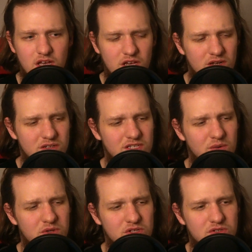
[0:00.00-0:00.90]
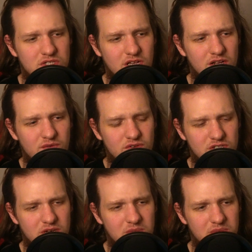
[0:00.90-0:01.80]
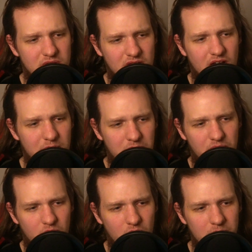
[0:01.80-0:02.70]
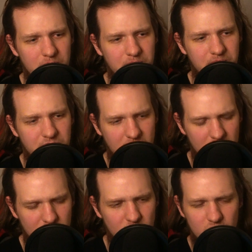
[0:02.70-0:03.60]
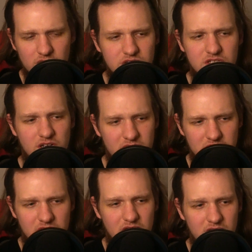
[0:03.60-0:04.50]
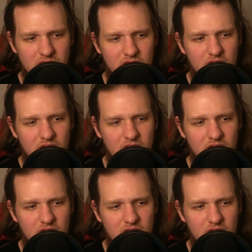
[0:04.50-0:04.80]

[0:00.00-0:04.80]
You notice how when you study for something the night before, and you really study,